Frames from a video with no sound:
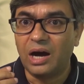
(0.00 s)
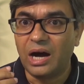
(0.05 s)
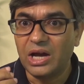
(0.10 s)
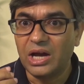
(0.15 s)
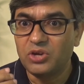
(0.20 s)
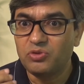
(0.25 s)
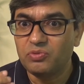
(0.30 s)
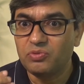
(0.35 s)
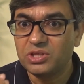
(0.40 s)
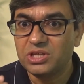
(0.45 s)

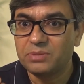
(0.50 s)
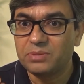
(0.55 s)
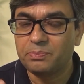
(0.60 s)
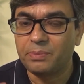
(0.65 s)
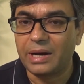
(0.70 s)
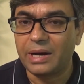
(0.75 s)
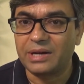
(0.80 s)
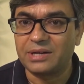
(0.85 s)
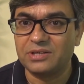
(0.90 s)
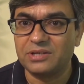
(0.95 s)
Ayurvedic
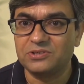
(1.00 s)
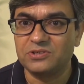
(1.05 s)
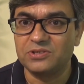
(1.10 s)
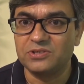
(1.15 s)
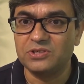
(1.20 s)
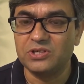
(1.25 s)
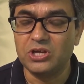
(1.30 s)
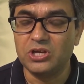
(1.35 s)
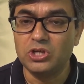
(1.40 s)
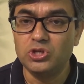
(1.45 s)

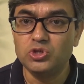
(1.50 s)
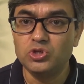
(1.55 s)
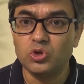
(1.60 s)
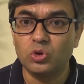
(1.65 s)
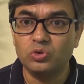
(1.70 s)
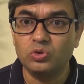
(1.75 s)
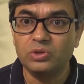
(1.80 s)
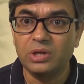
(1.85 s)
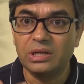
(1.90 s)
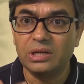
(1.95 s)
practices in
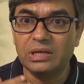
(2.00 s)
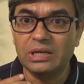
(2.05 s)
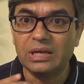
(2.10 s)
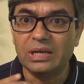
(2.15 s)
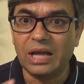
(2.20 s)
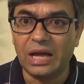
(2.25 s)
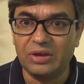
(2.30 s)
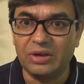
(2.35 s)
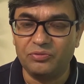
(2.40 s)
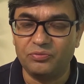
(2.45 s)
your daily
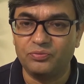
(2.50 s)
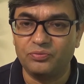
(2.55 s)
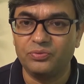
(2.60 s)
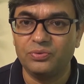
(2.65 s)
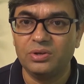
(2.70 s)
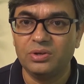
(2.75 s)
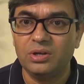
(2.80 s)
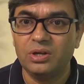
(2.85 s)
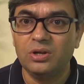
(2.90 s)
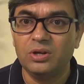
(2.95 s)
life
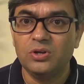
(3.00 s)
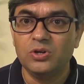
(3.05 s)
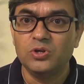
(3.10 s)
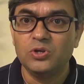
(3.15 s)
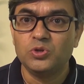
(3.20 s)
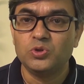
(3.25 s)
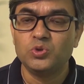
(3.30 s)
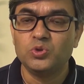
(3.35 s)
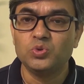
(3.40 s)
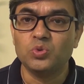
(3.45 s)

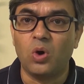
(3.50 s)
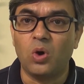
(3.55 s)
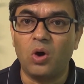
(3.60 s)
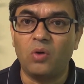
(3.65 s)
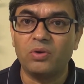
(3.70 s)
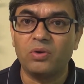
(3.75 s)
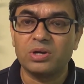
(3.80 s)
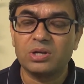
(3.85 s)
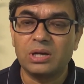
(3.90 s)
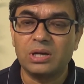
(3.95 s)
to
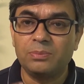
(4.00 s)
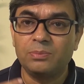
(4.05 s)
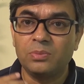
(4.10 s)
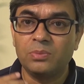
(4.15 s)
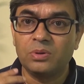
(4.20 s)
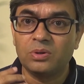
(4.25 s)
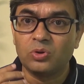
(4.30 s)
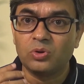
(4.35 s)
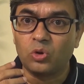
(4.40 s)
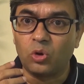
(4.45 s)

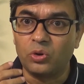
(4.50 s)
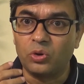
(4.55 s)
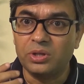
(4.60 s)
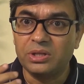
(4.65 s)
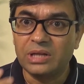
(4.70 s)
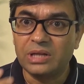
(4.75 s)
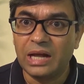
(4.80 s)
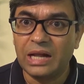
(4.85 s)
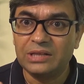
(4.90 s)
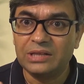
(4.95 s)
overcome
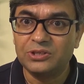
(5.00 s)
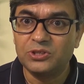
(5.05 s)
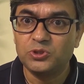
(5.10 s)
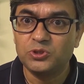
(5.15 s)
chronic health